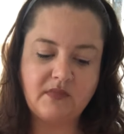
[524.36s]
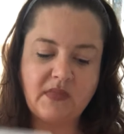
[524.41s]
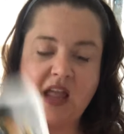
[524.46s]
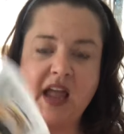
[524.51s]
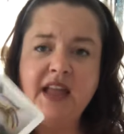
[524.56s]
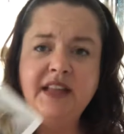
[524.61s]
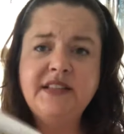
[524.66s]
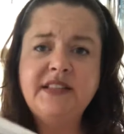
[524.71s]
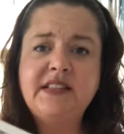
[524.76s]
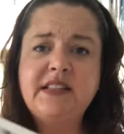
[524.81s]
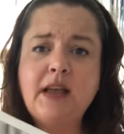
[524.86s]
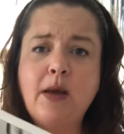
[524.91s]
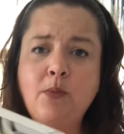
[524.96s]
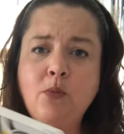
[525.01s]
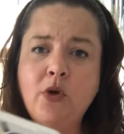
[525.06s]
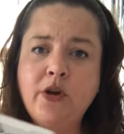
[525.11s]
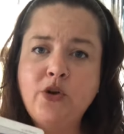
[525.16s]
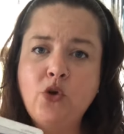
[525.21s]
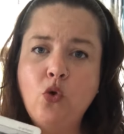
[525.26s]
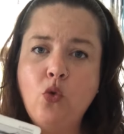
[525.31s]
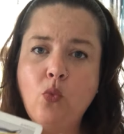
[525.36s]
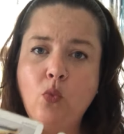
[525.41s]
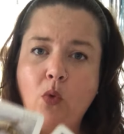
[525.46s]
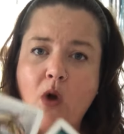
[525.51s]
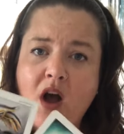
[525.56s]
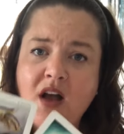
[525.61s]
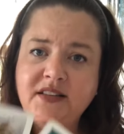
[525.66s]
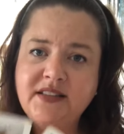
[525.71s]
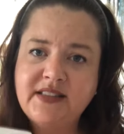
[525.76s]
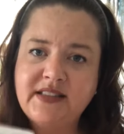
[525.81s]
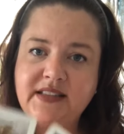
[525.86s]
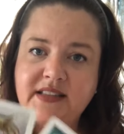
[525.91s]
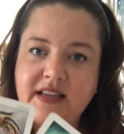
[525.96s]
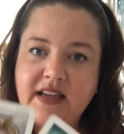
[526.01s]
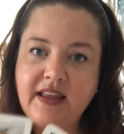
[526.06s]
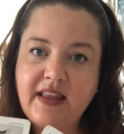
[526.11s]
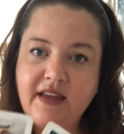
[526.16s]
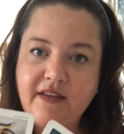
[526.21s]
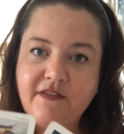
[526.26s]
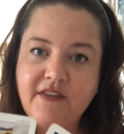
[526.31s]
and someone who wants to
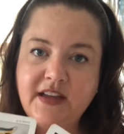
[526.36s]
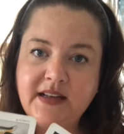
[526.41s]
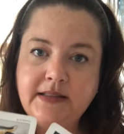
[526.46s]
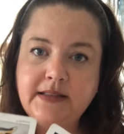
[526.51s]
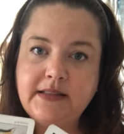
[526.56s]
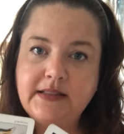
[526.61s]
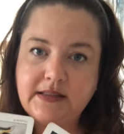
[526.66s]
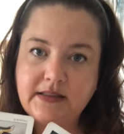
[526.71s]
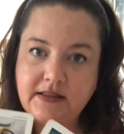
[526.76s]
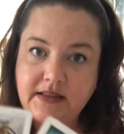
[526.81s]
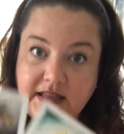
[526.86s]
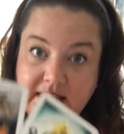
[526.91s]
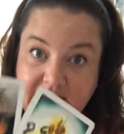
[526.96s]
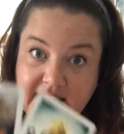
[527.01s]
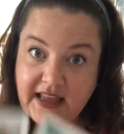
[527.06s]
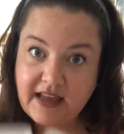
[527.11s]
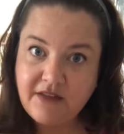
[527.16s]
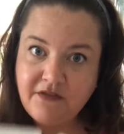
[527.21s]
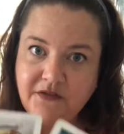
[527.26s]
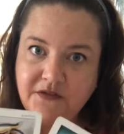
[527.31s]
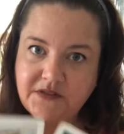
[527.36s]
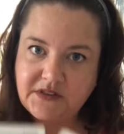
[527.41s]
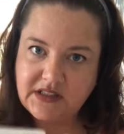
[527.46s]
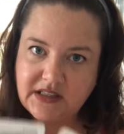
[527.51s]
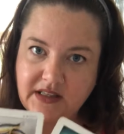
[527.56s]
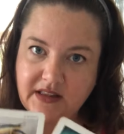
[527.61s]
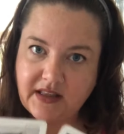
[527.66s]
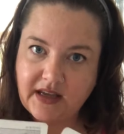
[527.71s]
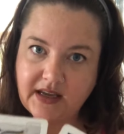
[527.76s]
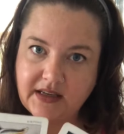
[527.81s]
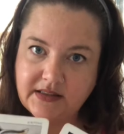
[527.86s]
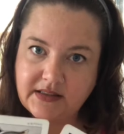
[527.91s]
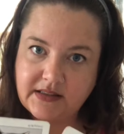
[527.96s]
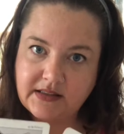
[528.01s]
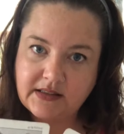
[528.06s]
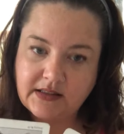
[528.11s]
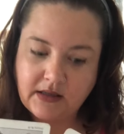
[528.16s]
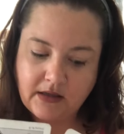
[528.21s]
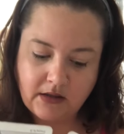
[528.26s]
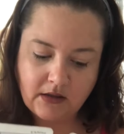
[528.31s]
give in, give to
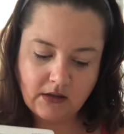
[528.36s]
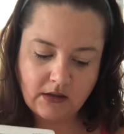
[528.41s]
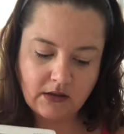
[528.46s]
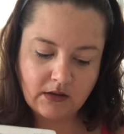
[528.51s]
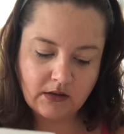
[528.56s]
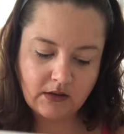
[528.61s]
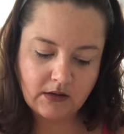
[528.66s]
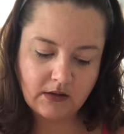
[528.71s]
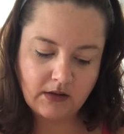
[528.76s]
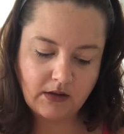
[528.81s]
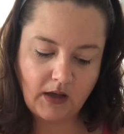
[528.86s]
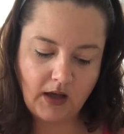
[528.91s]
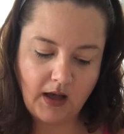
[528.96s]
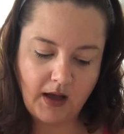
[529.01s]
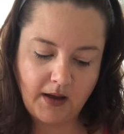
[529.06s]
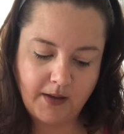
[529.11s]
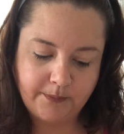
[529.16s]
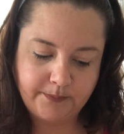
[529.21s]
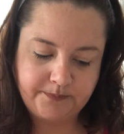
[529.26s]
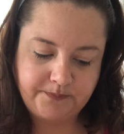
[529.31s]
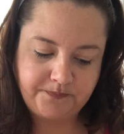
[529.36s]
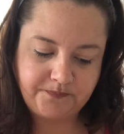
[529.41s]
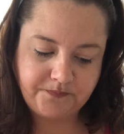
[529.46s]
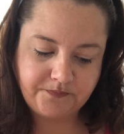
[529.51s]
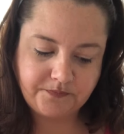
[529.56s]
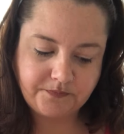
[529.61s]
this. Um,